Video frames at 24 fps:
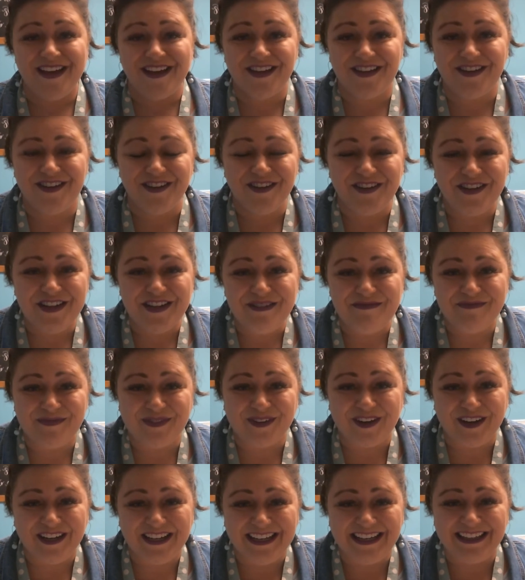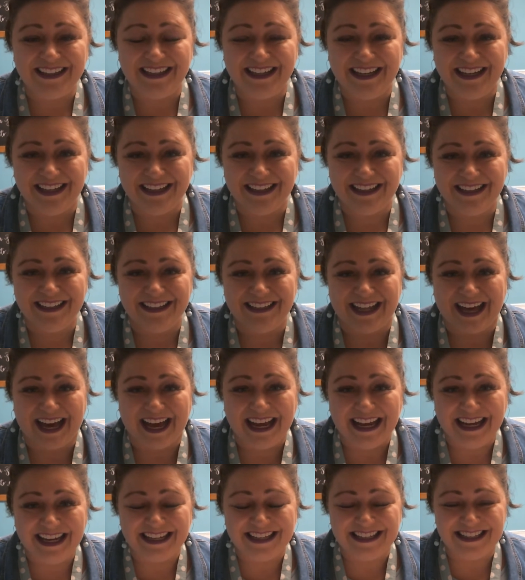Good morning, Lincoln
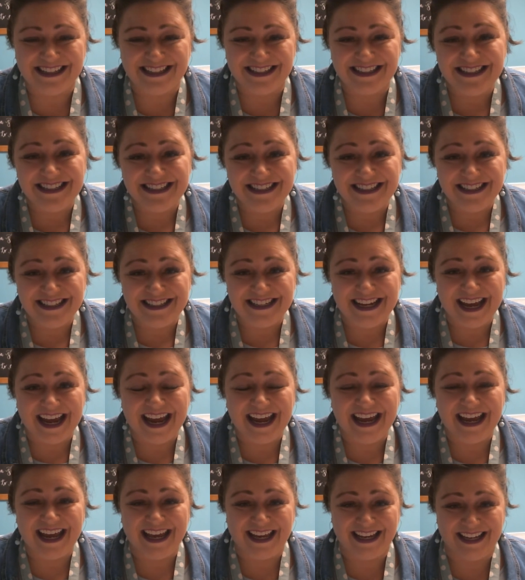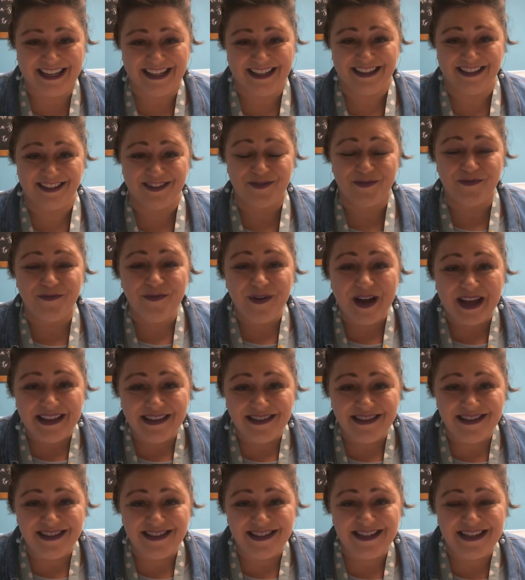Lions. Today is
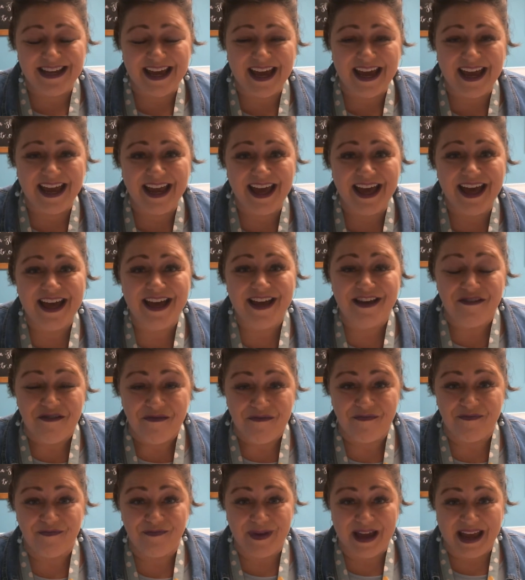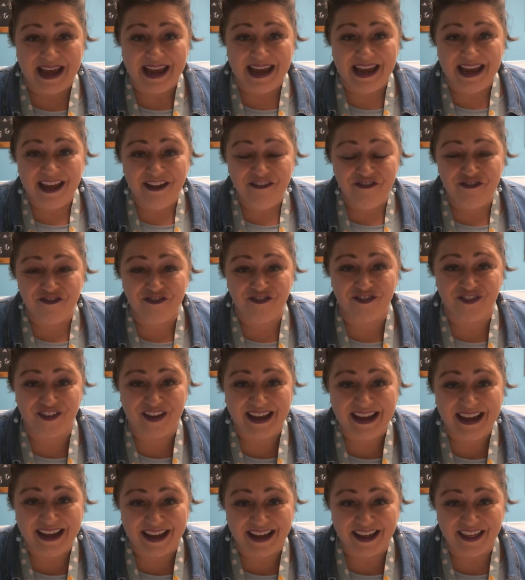Wednesday, May
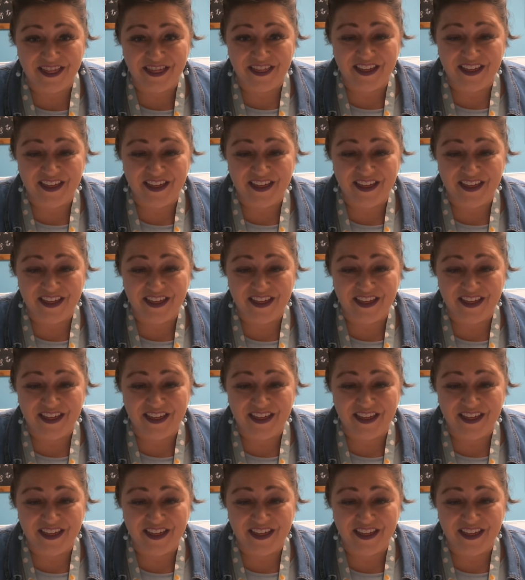5th.